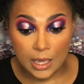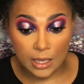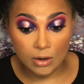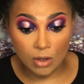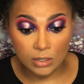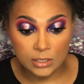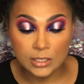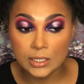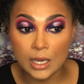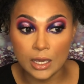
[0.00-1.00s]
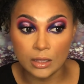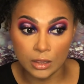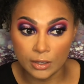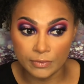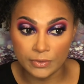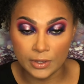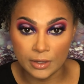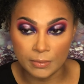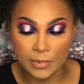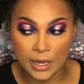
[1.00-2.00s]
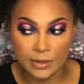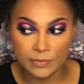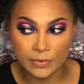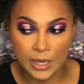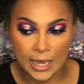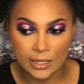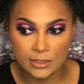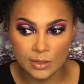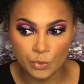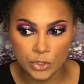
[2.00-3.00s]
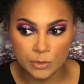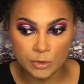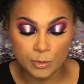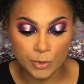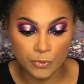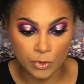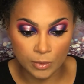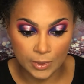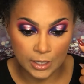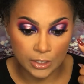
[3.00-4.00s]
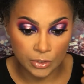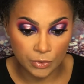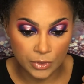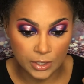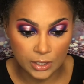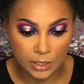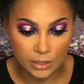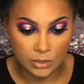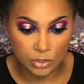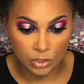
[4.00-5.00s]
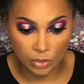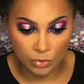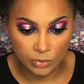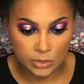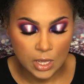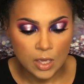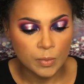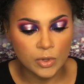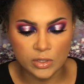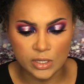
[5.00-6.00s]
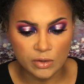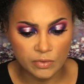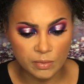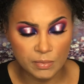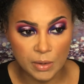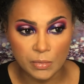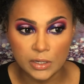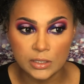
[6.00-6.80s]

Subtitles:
and honestly I love them. I've had some Wispies before, but I don't think those, because I don't remember